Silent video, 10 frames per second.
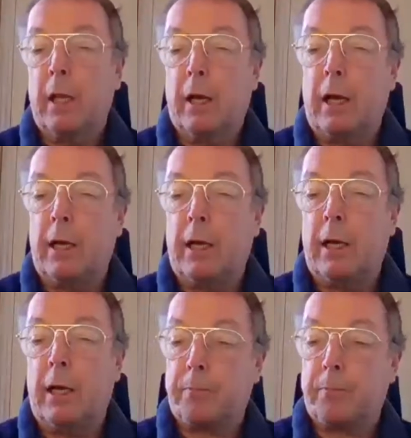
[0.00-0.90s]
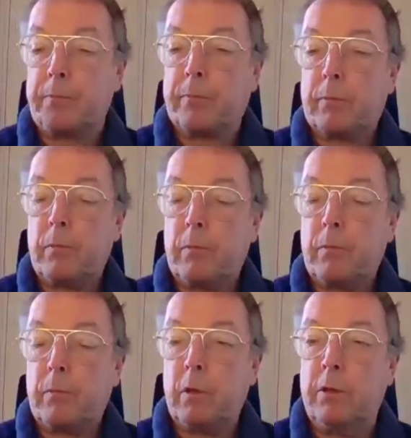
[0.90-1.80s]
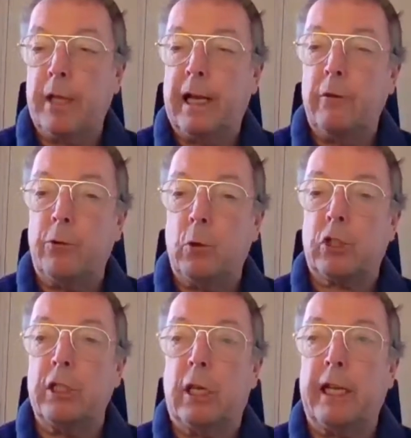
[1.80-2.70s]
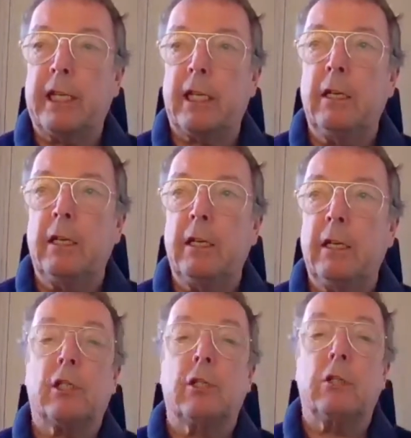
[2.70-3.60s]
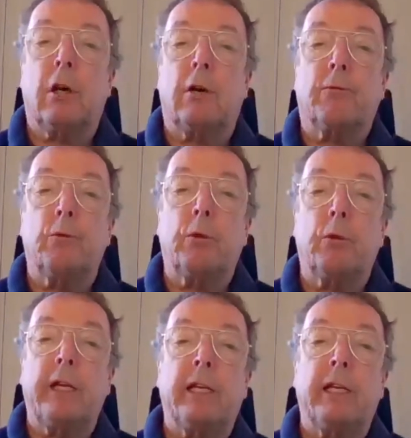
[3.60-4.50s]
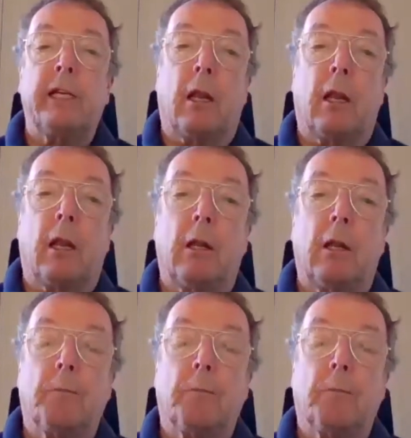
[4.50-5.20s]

And that, unfortunately, started off really, really well.